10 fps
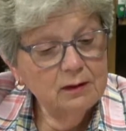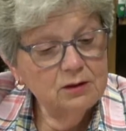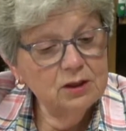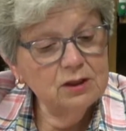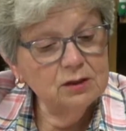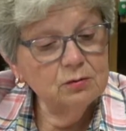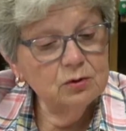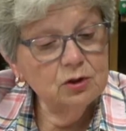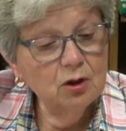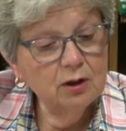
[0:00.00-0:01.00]
Jesus
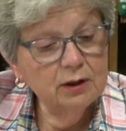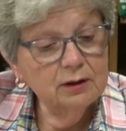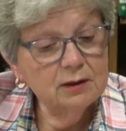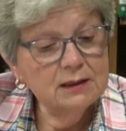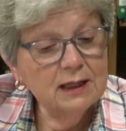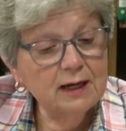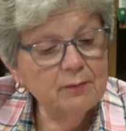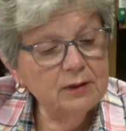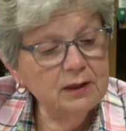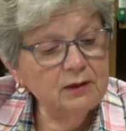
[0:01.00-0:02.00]
was talking to
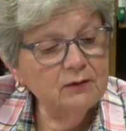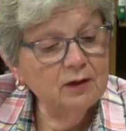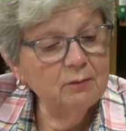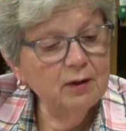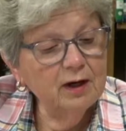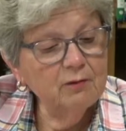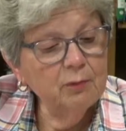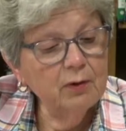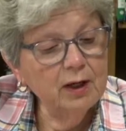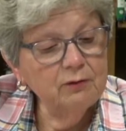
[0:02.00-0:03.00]
Simon, and he said, I've
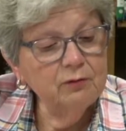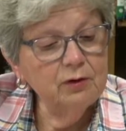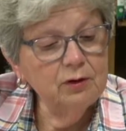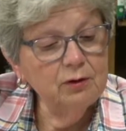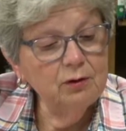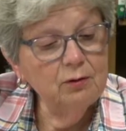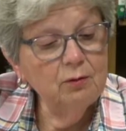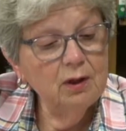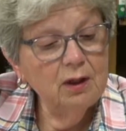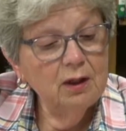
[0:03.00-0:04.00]
prayed for you
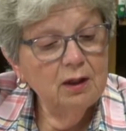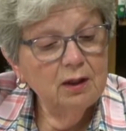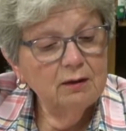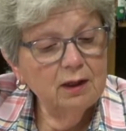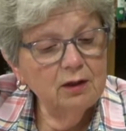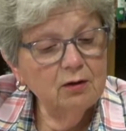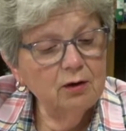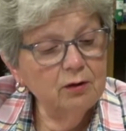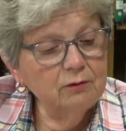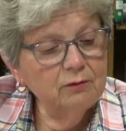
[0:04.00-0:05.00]
that your
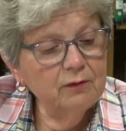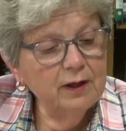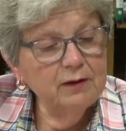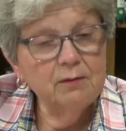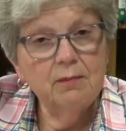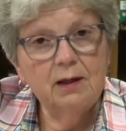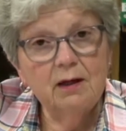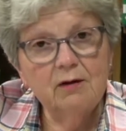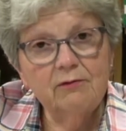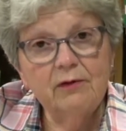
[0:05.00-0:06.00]
own faith may
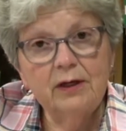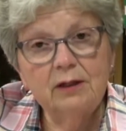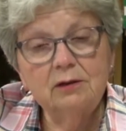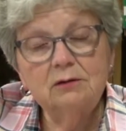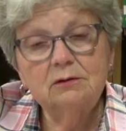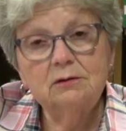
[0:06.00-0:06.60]
not fail.